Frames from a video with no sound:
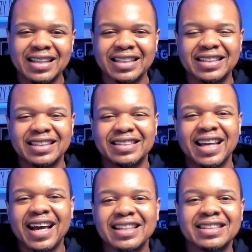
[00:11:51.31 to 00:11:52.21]
it's a
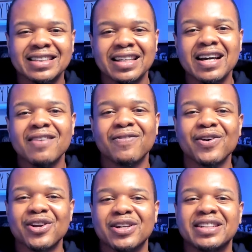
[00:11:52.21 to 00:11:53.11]
test for
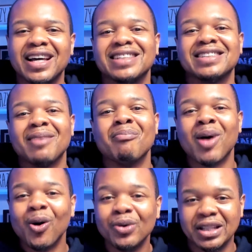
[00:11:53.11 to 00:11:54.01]
your
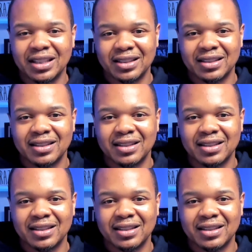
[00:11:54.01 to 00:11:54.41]
testimony.